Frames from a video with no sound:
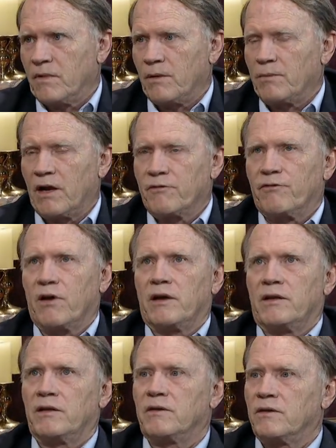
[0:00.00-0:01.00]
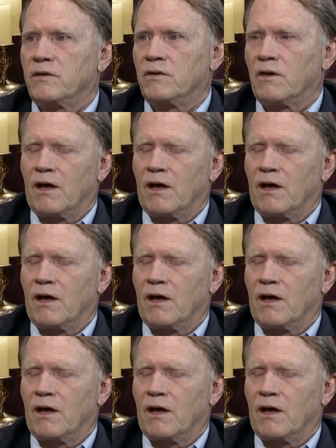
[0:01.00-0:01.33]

I mean, I find they still work.